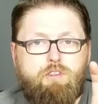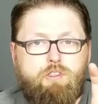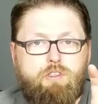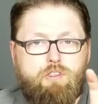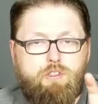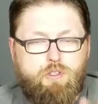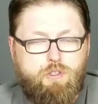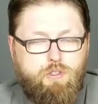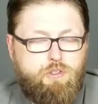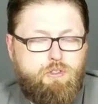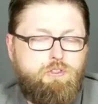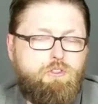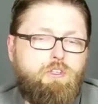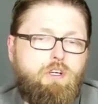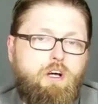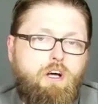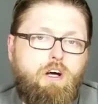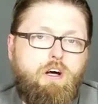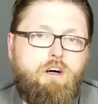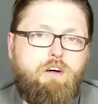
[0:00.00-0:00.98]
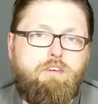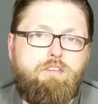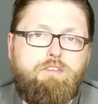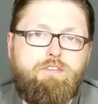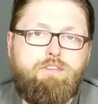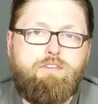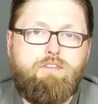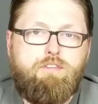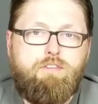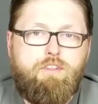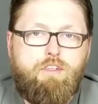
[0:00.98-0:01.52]
use of
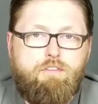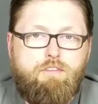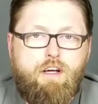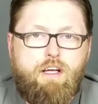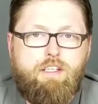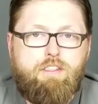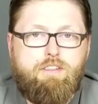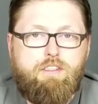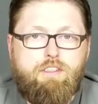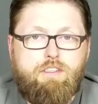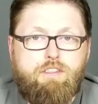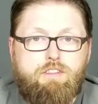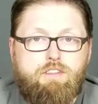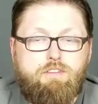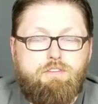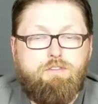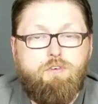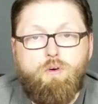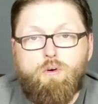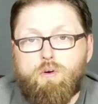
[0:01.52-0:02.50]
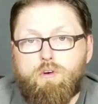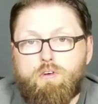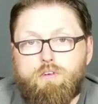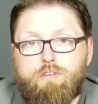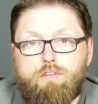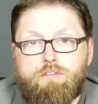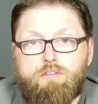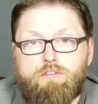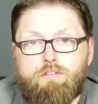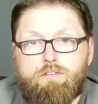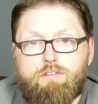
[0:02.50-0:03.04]
devices for
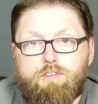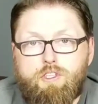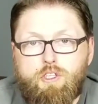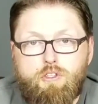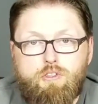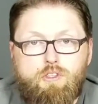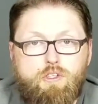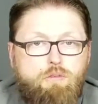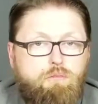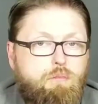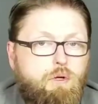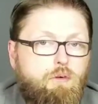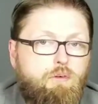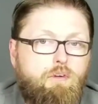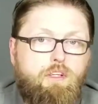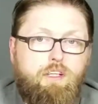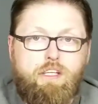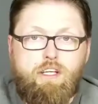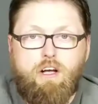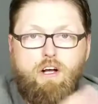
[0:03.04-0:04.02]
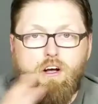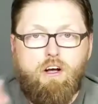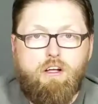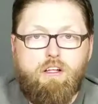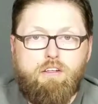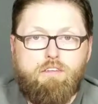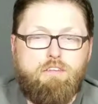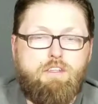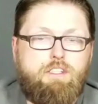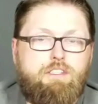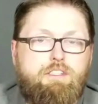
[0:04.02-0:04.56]
children, but really all
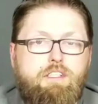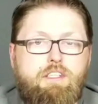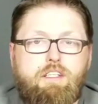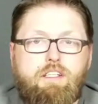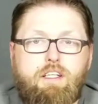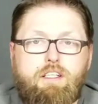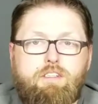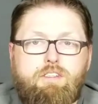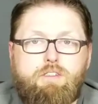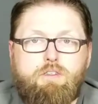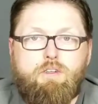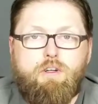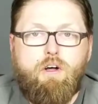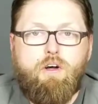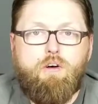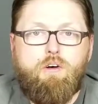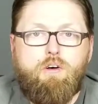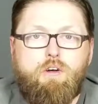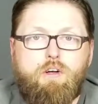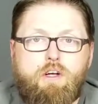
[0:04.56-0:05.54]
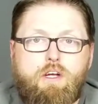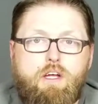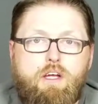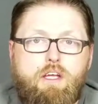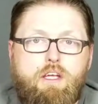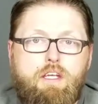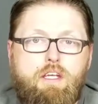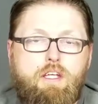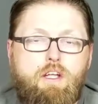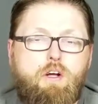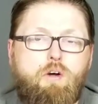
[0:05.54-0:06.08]
of us. It lets you know
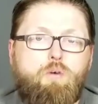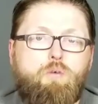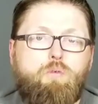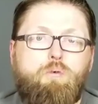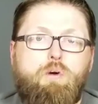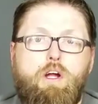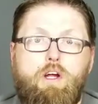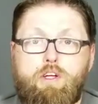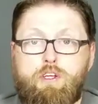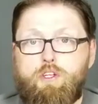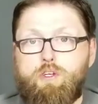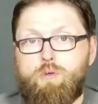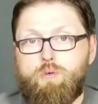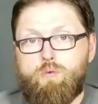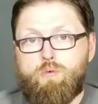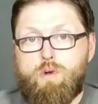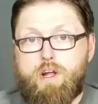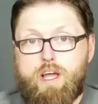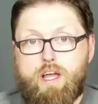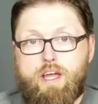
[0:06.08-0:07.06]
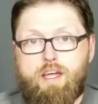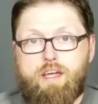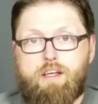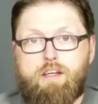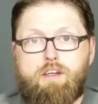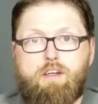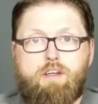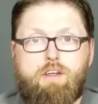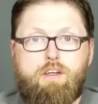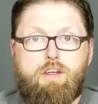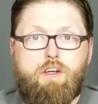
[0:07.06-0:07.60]
where you rank,
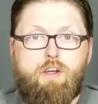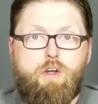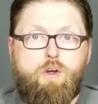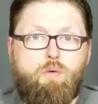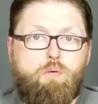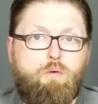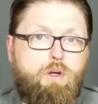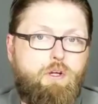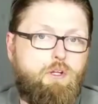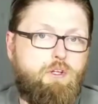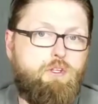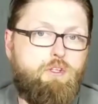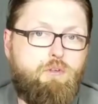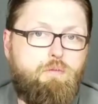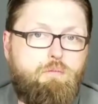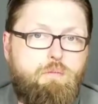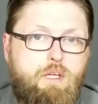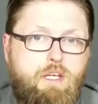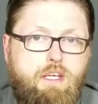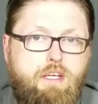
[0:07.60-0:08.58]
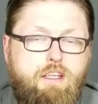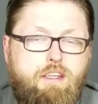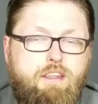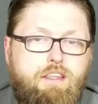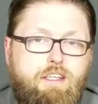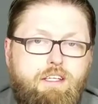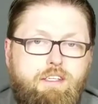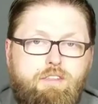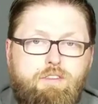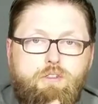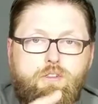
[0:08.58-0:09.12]
where you should be,
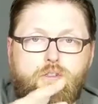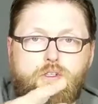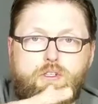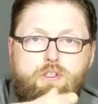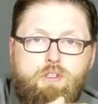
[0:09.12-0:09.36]
things you can